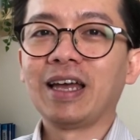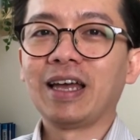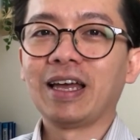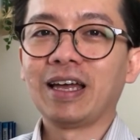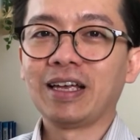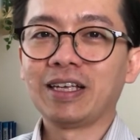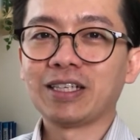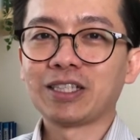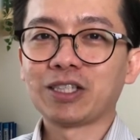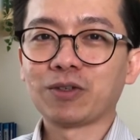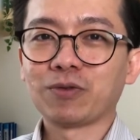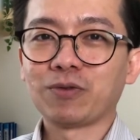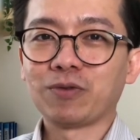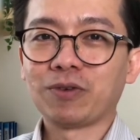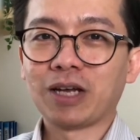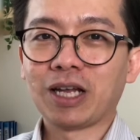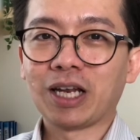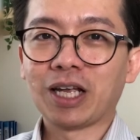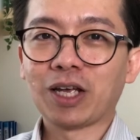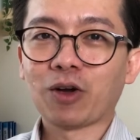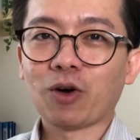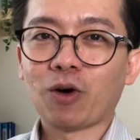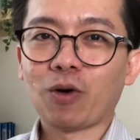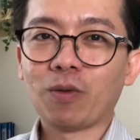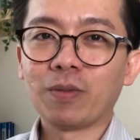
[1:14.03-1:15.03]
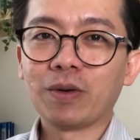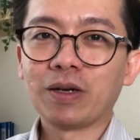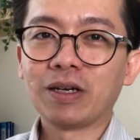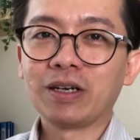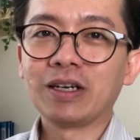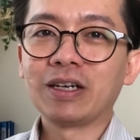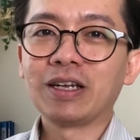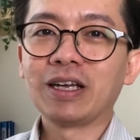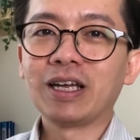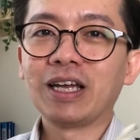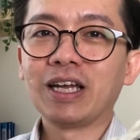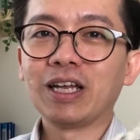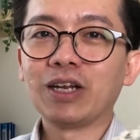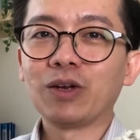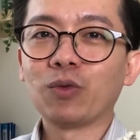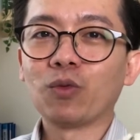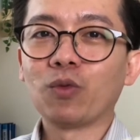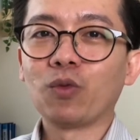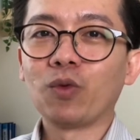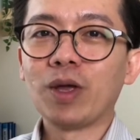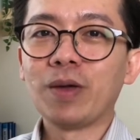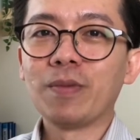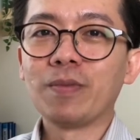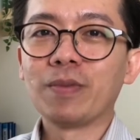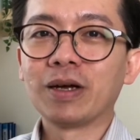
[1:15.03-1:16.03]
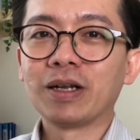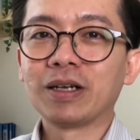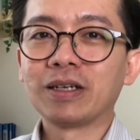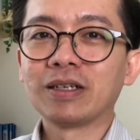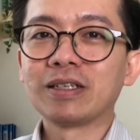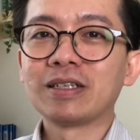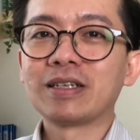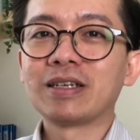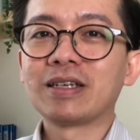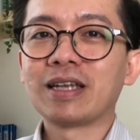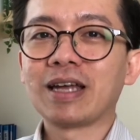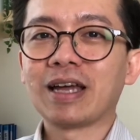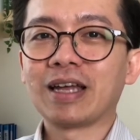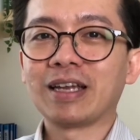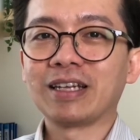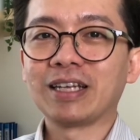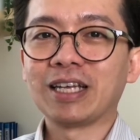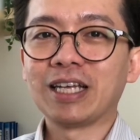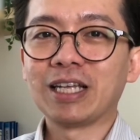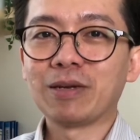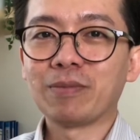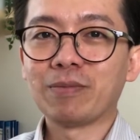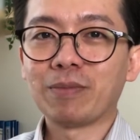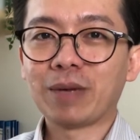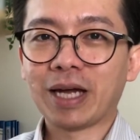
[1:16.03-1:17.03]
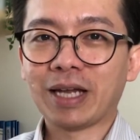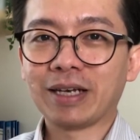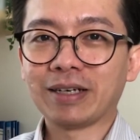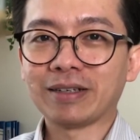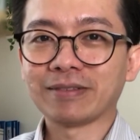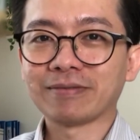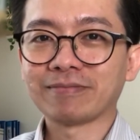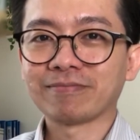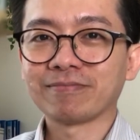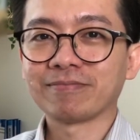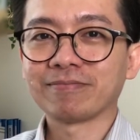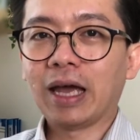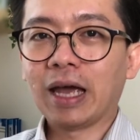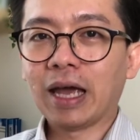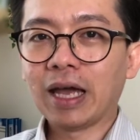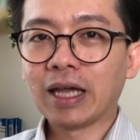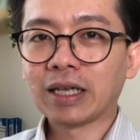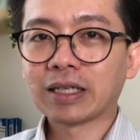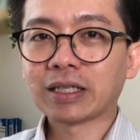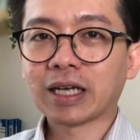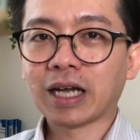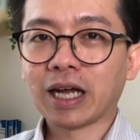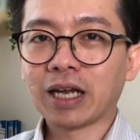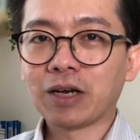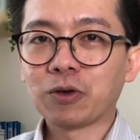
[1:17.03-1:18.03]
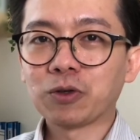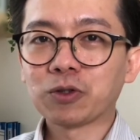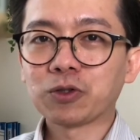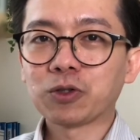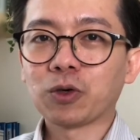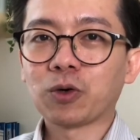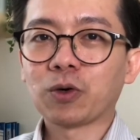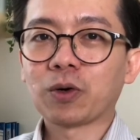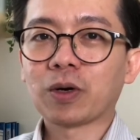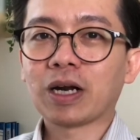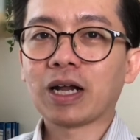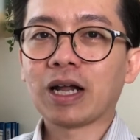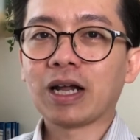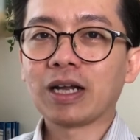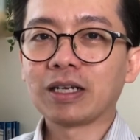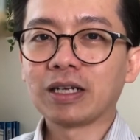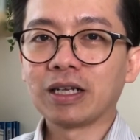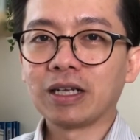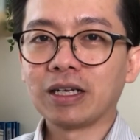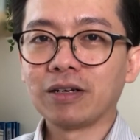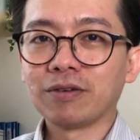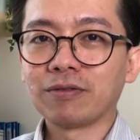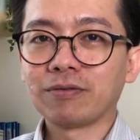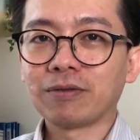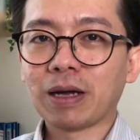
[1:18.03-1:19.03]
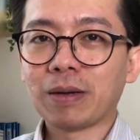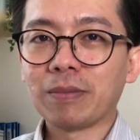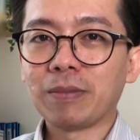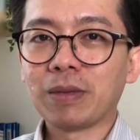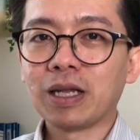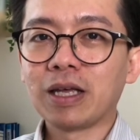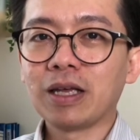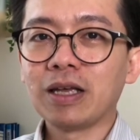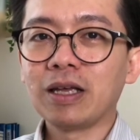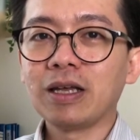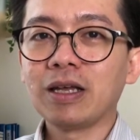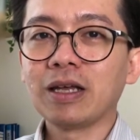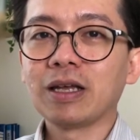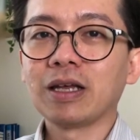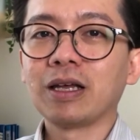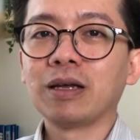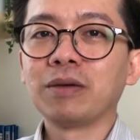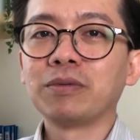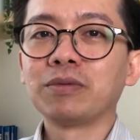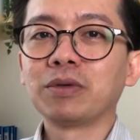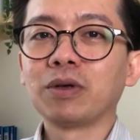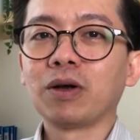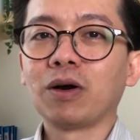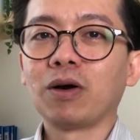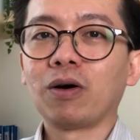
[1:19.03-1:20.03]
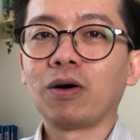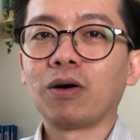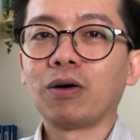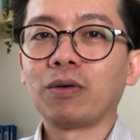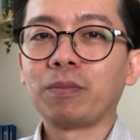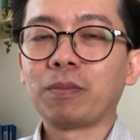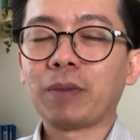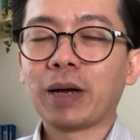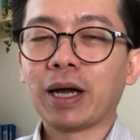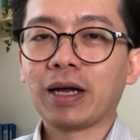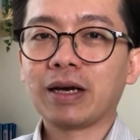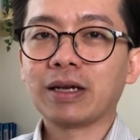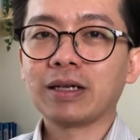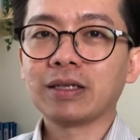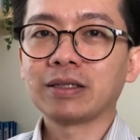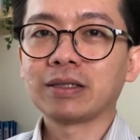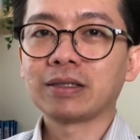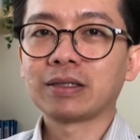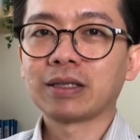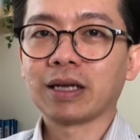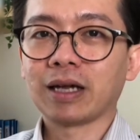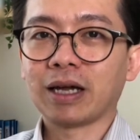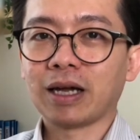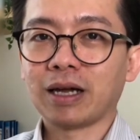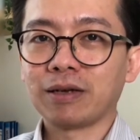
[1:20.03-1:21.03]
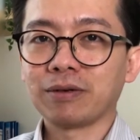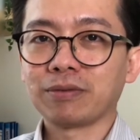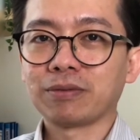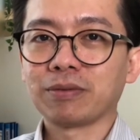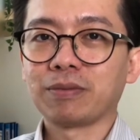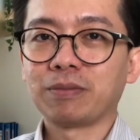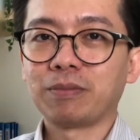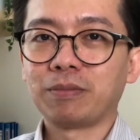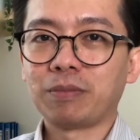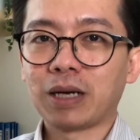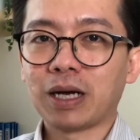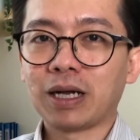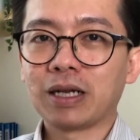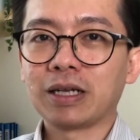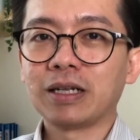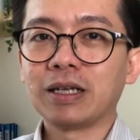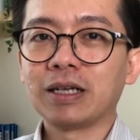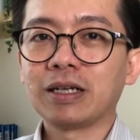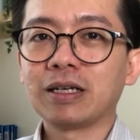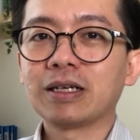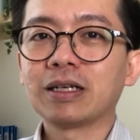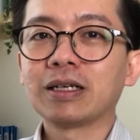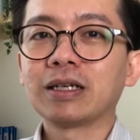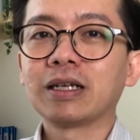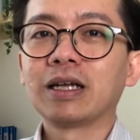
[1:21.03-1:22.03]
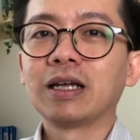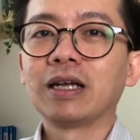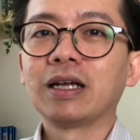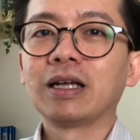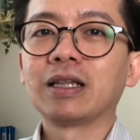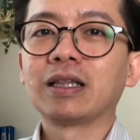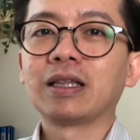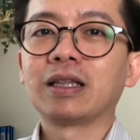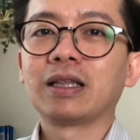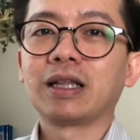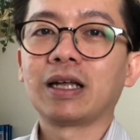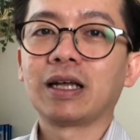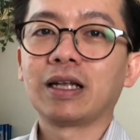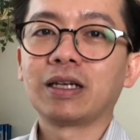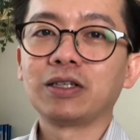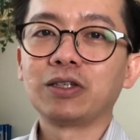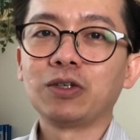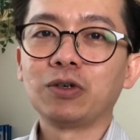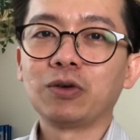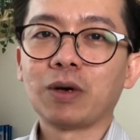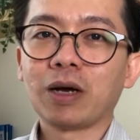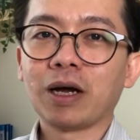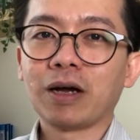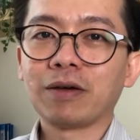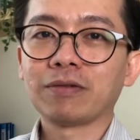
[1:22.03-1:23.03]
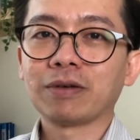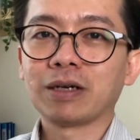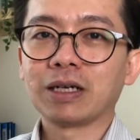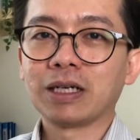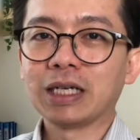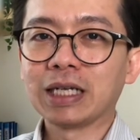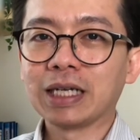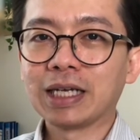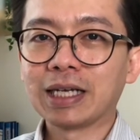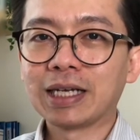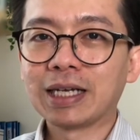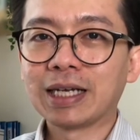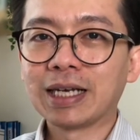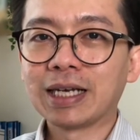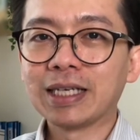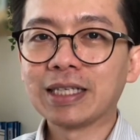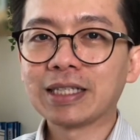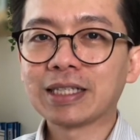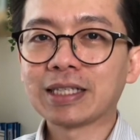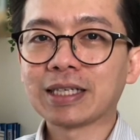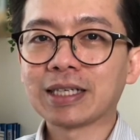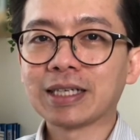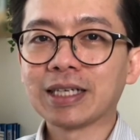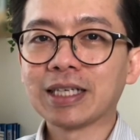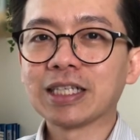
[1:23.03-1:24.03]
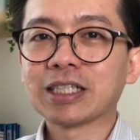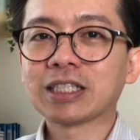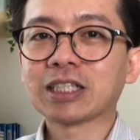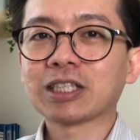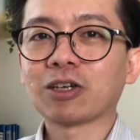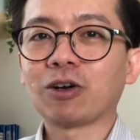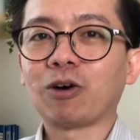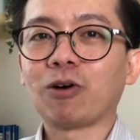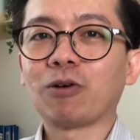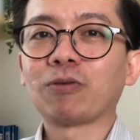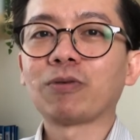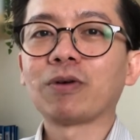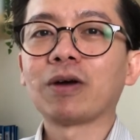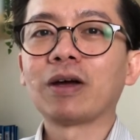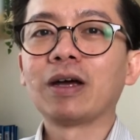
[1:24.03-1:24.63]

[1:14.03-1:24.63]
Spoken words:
is very common in women than in men. It can also run in the family. If your parents have bunion, then you have an increased risk of